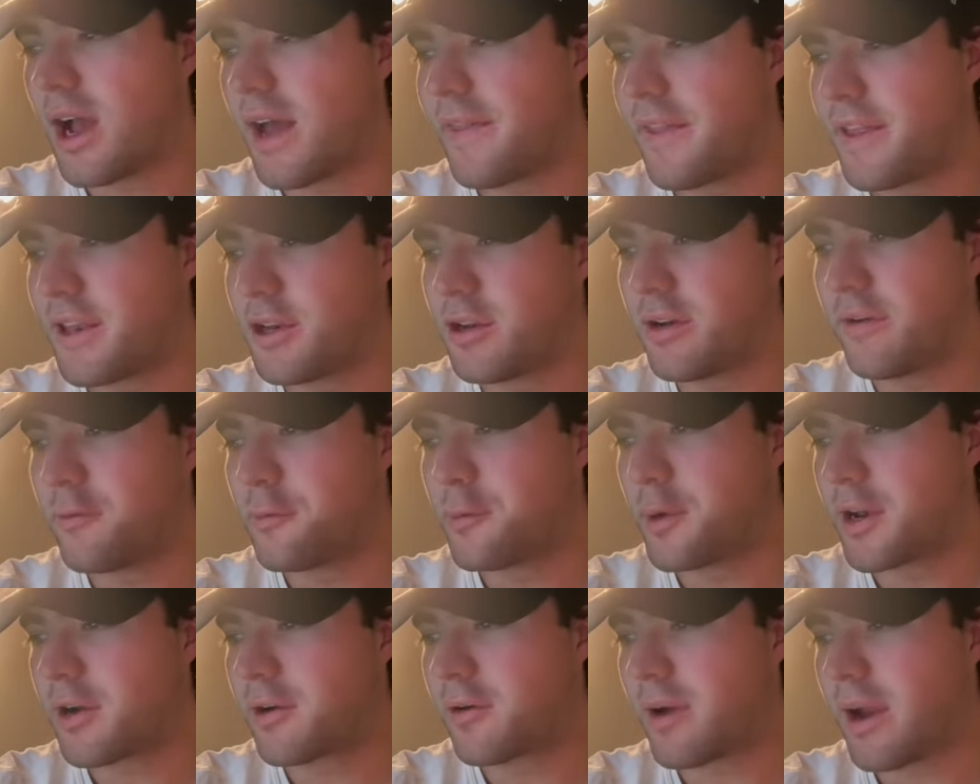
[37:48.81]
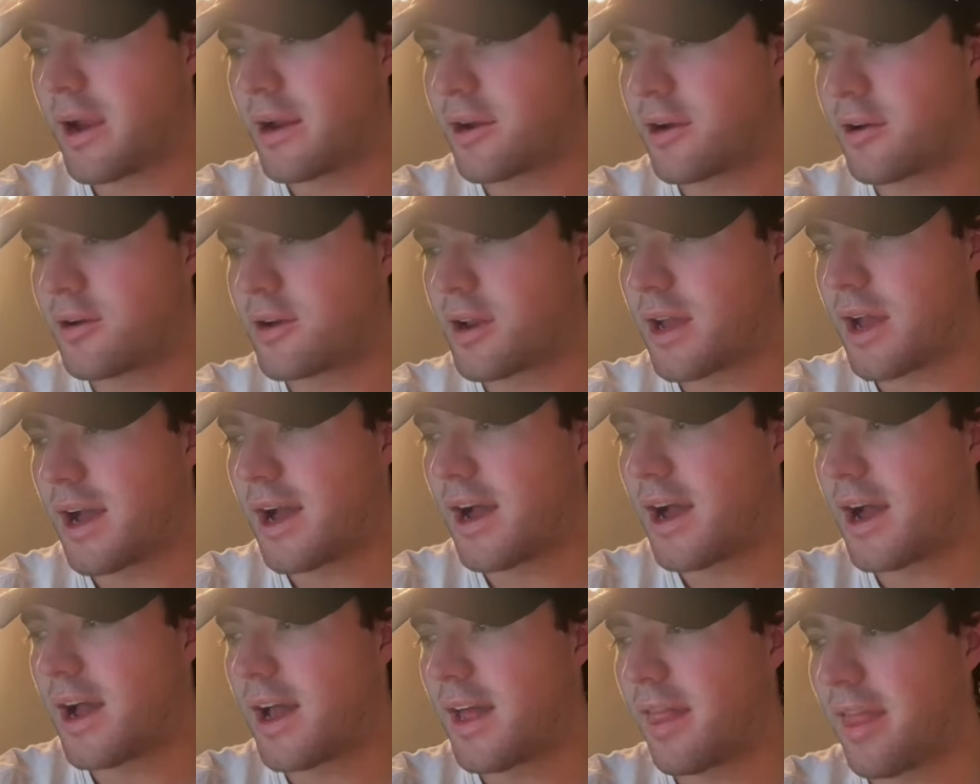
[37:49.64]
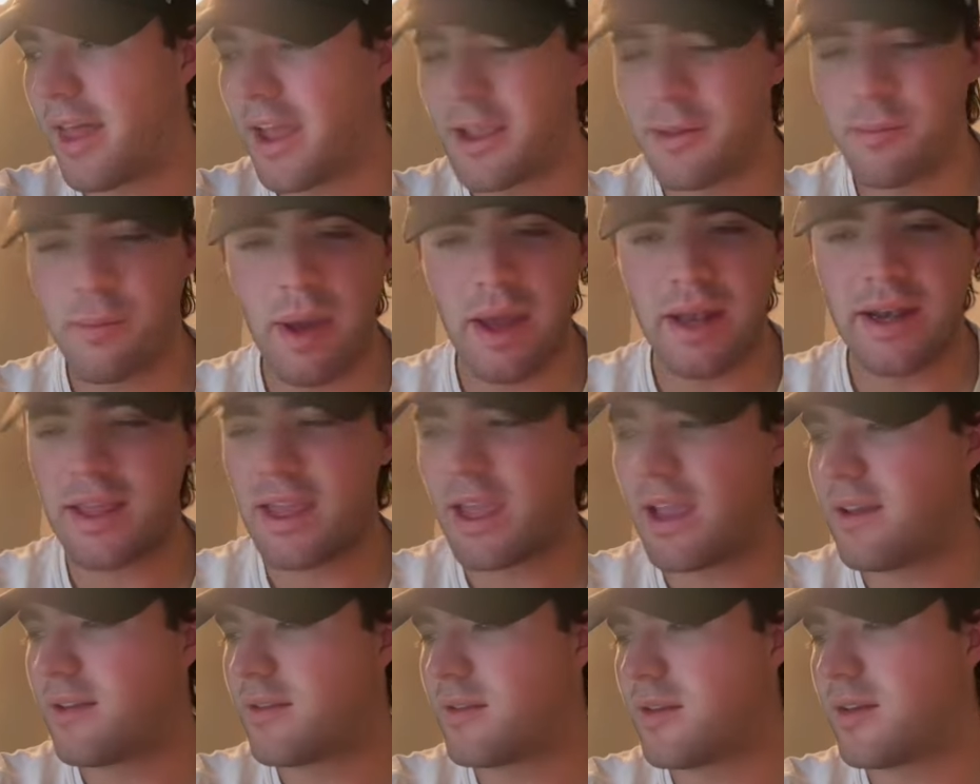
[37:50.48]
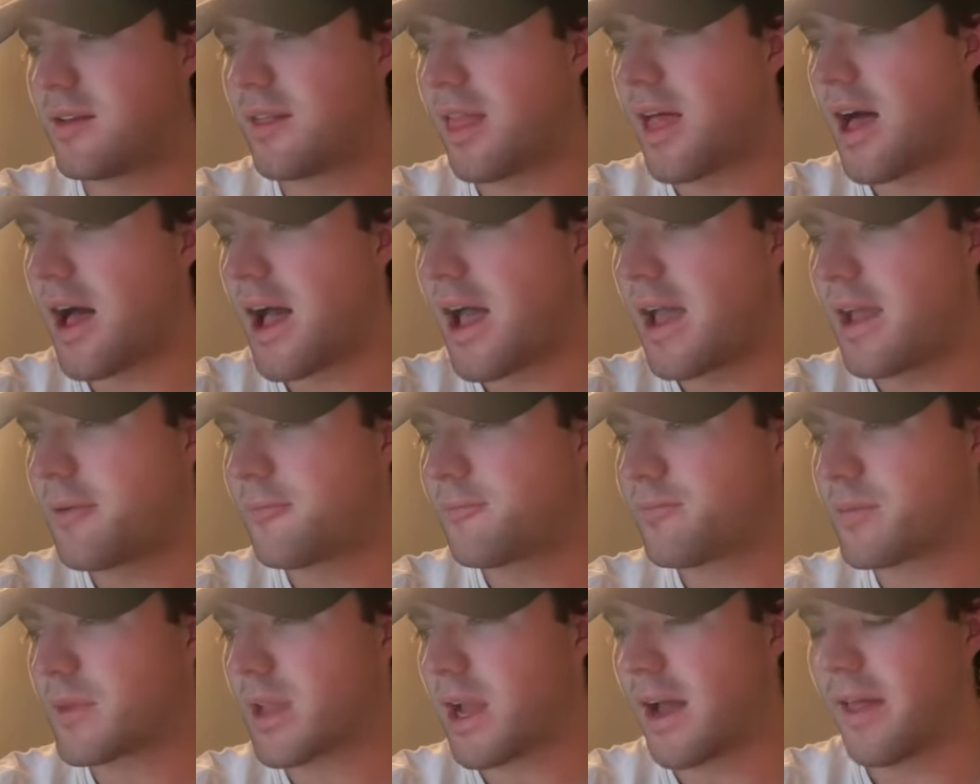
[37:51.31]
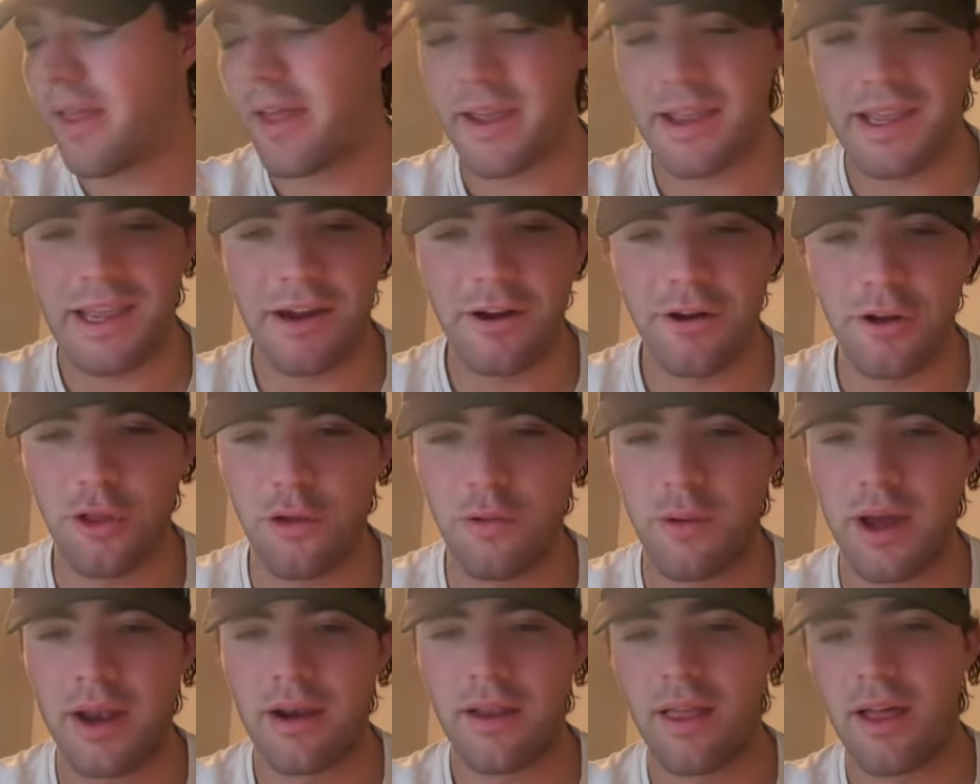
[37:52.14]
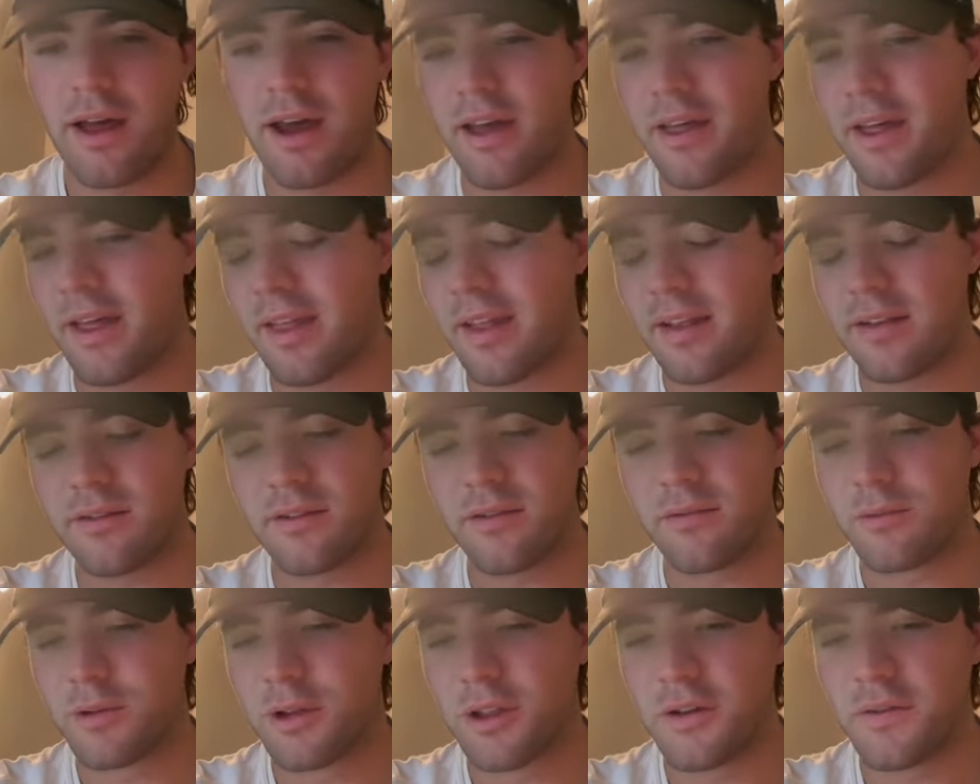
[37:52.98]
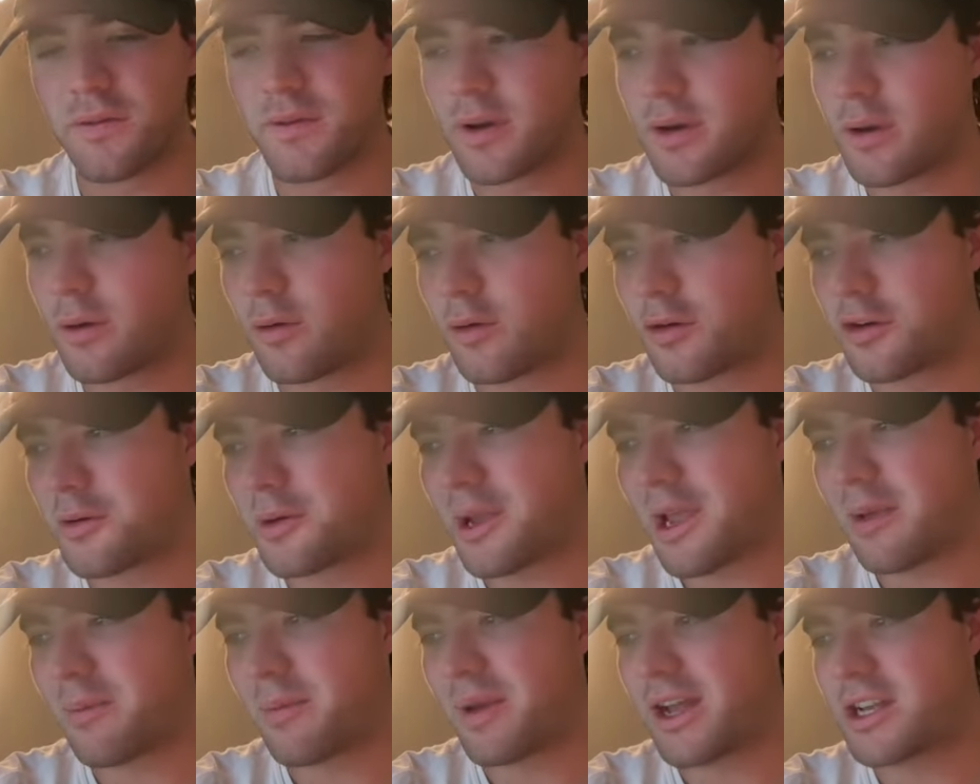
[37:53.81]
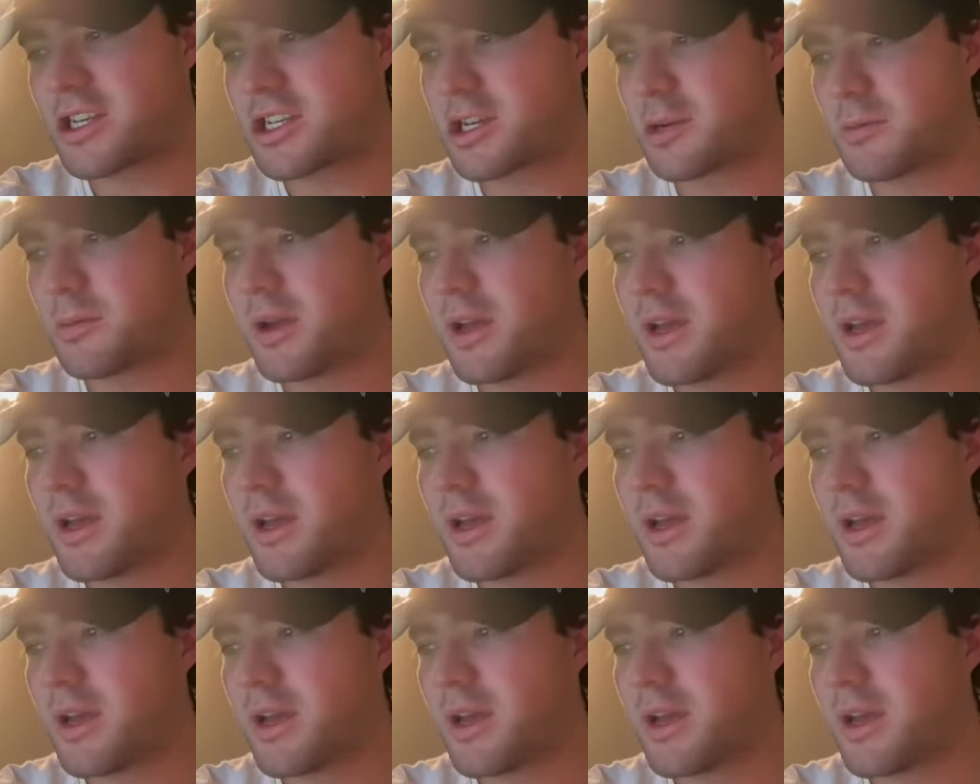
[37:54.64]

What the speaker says: They do have a better record. I like Ben Casey a lot. I like Garrett Louette a lot. I think it's a really fun quarterback matchup.